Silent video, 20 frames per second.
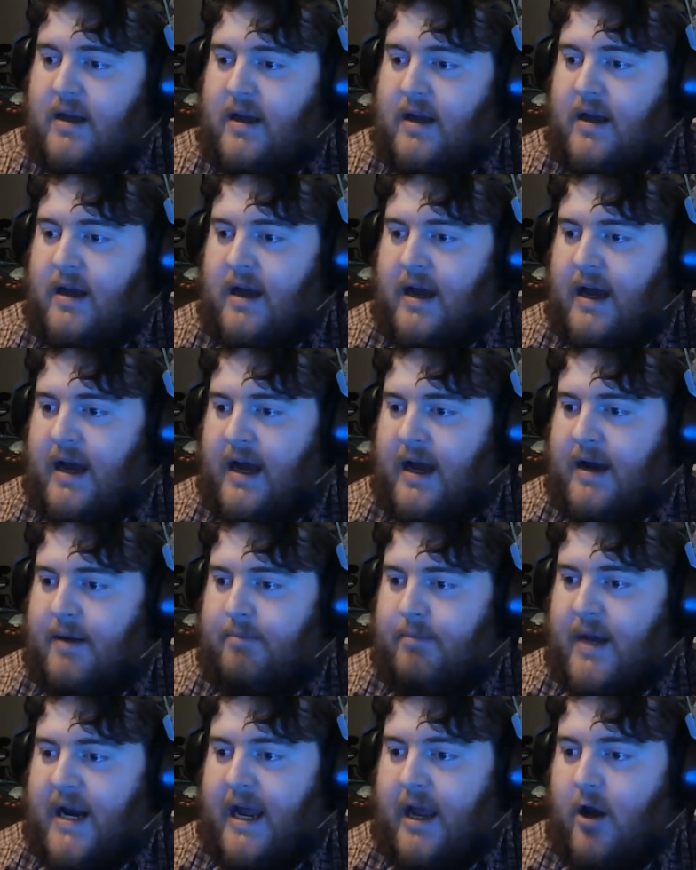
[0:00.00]
Um,
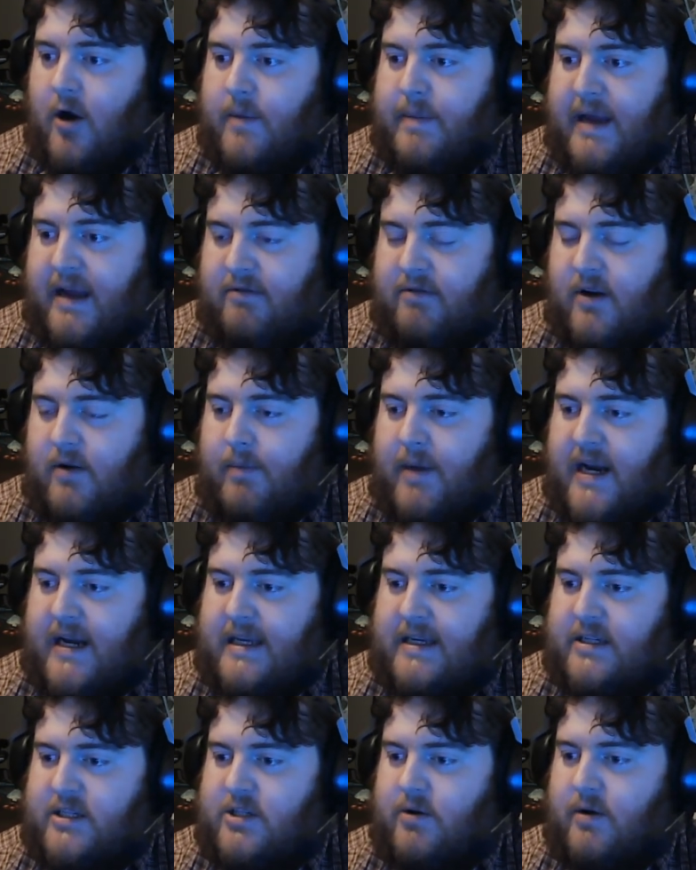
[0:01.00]
but I hope everybody
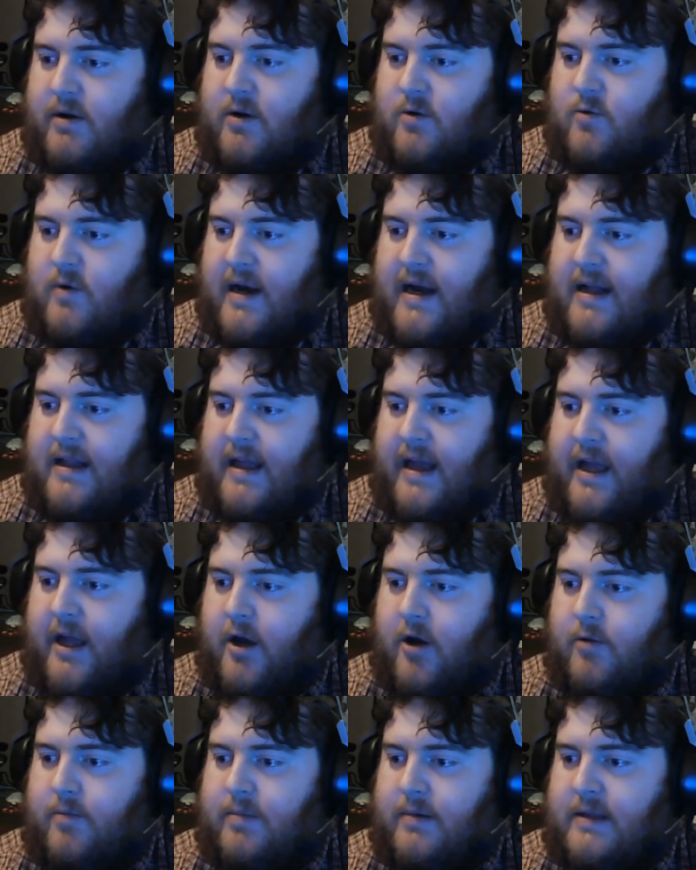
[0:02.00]
is doing well. I
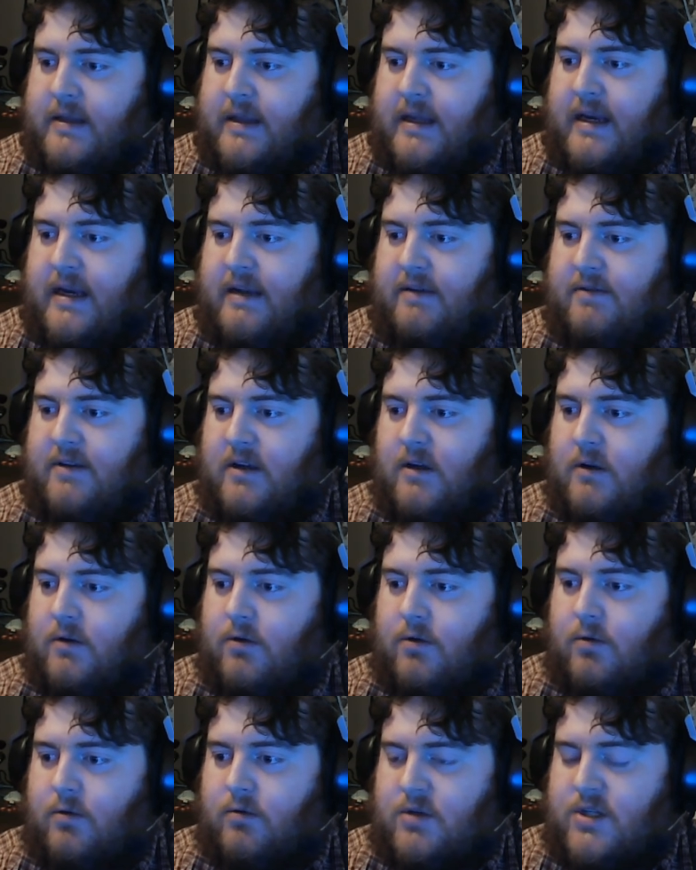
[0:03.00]
hope that if
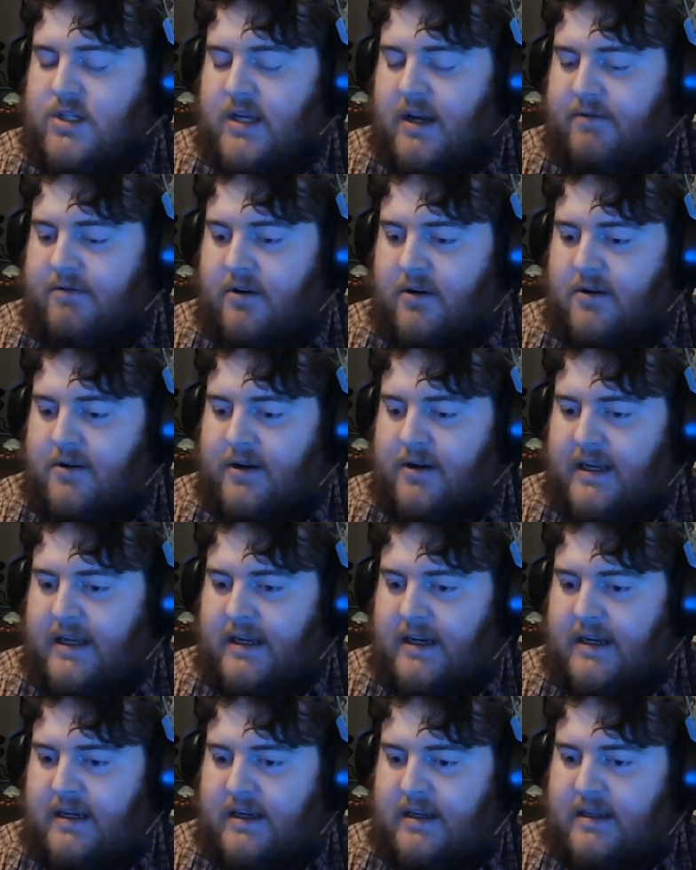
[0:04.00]
you suffered
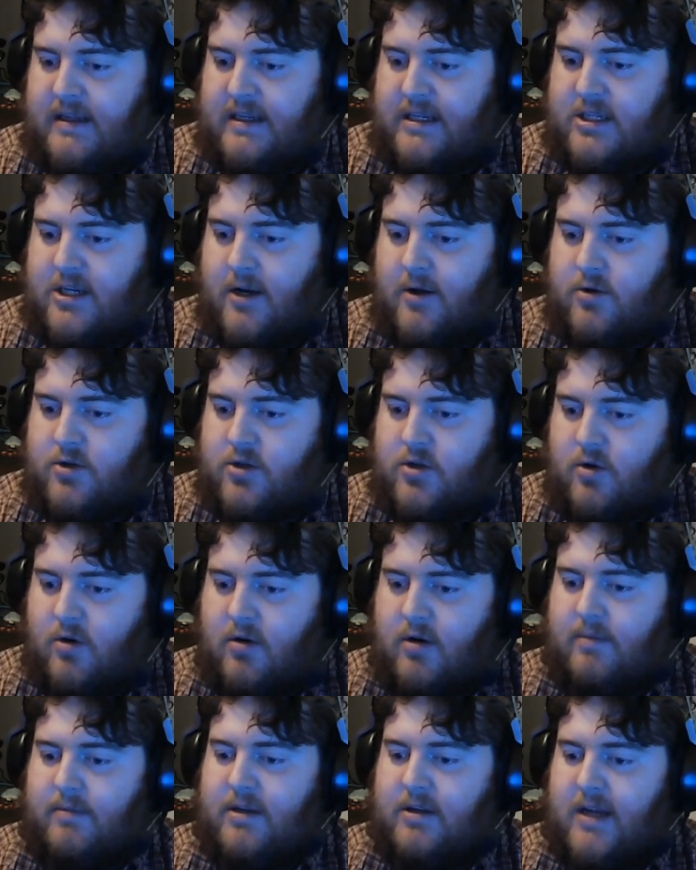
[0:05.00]
in the
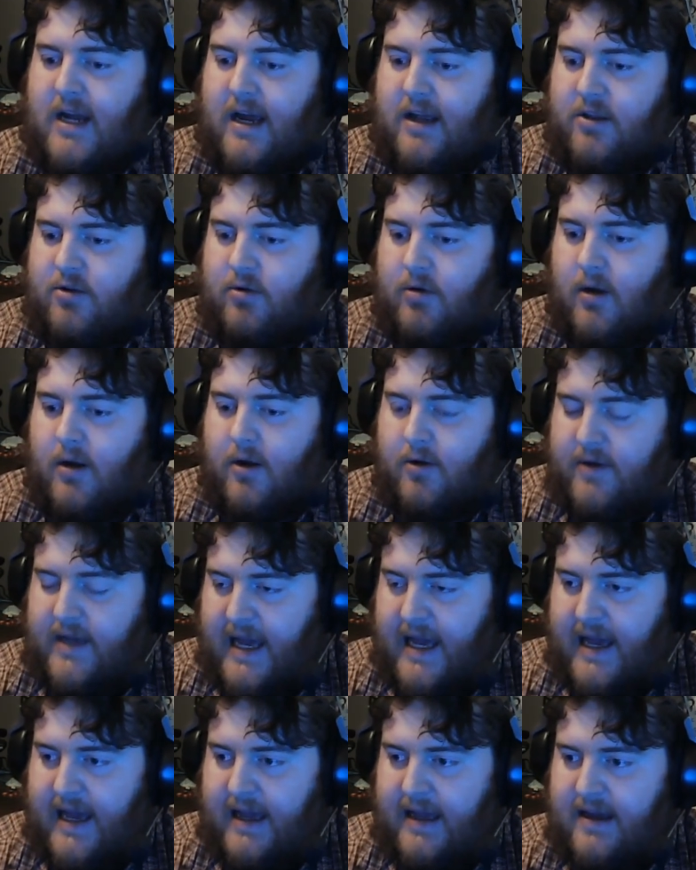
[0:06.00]
snowstorm, you got through it
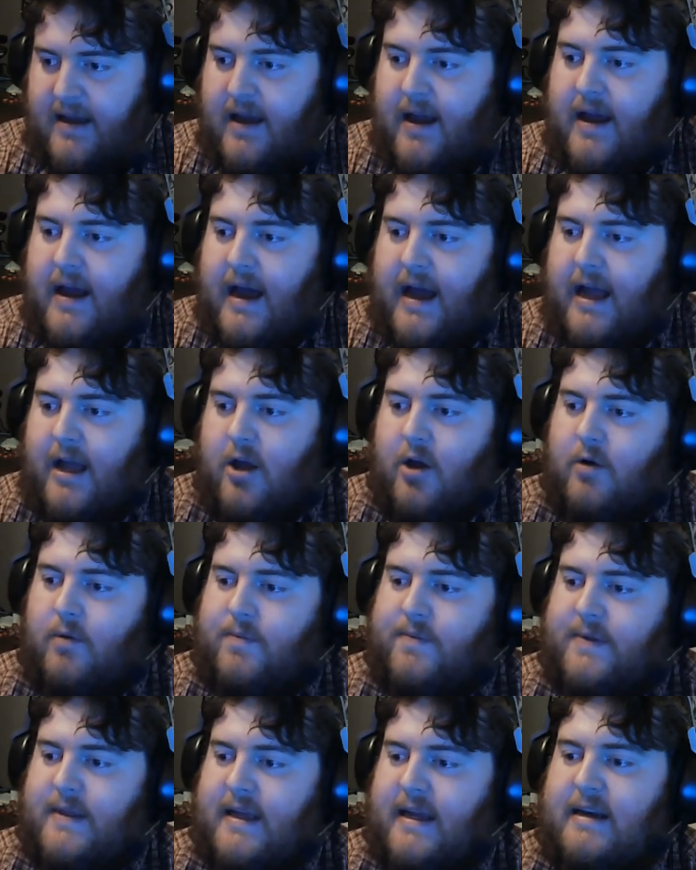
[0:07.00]
okay. I
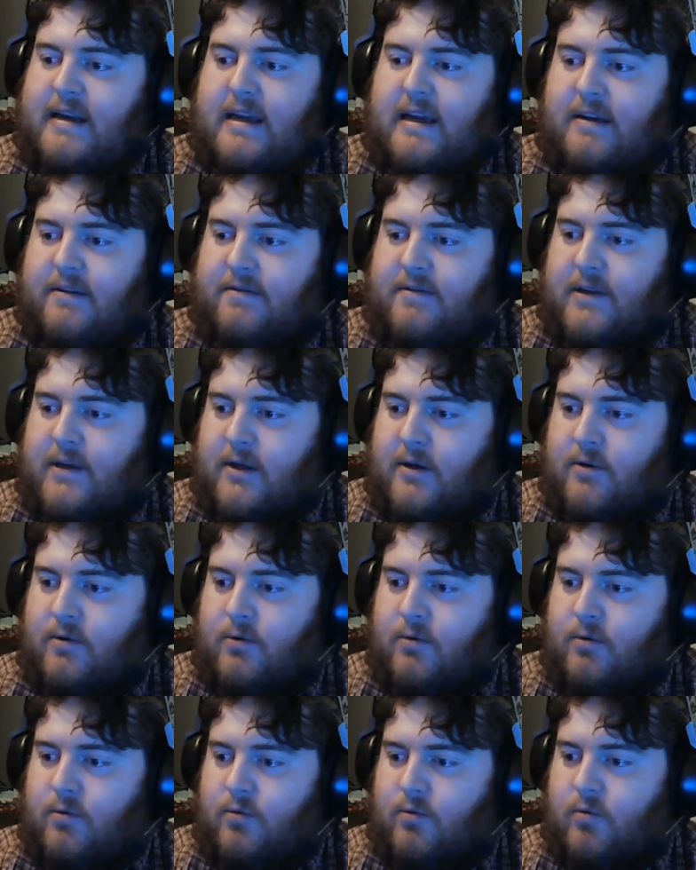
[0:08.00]
hope that if
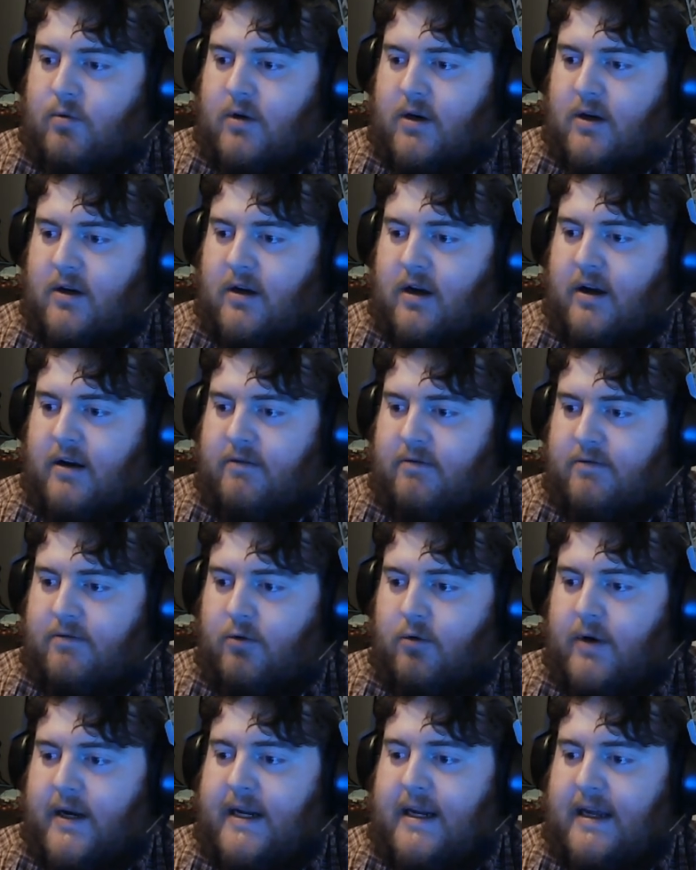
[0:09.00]
you were
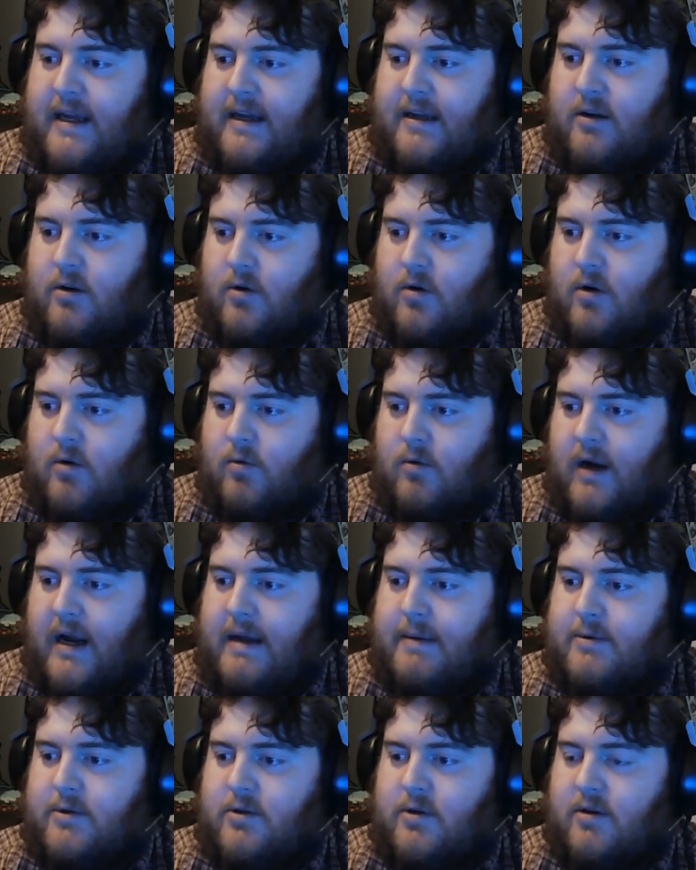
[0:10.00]
avoiding or were
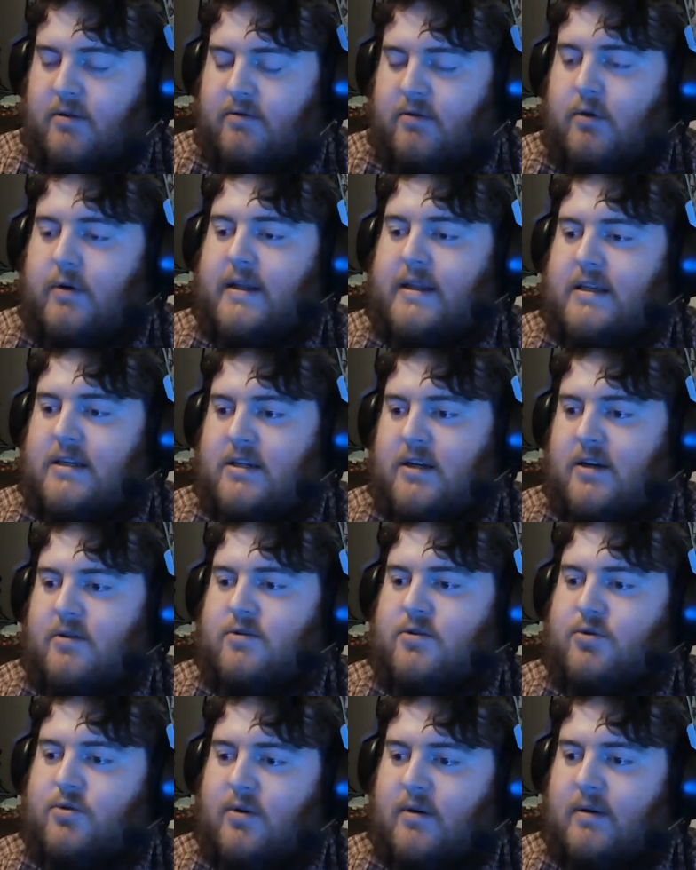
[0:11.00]
able to avoid the
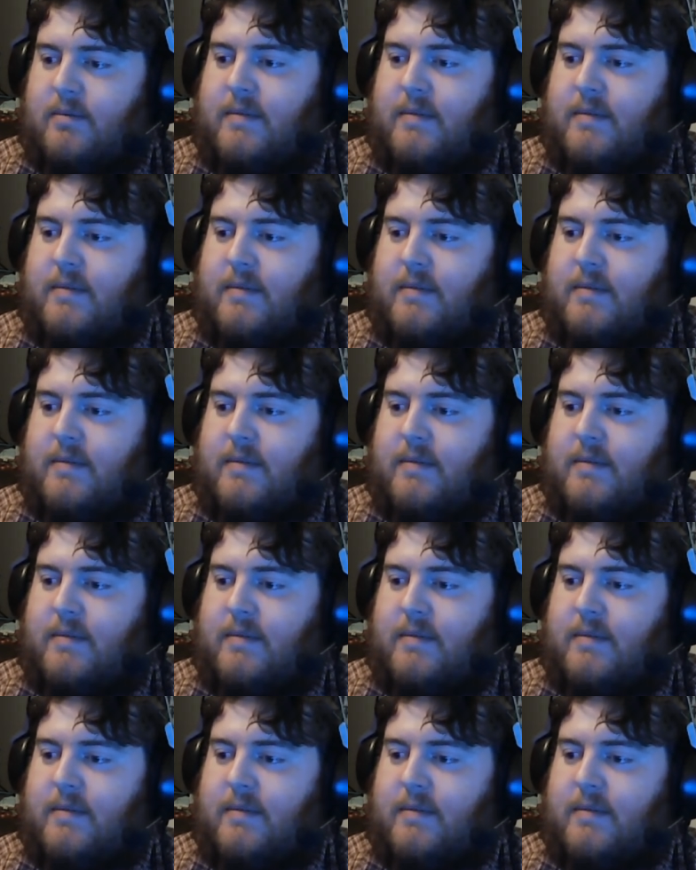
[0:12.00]
snowstorm,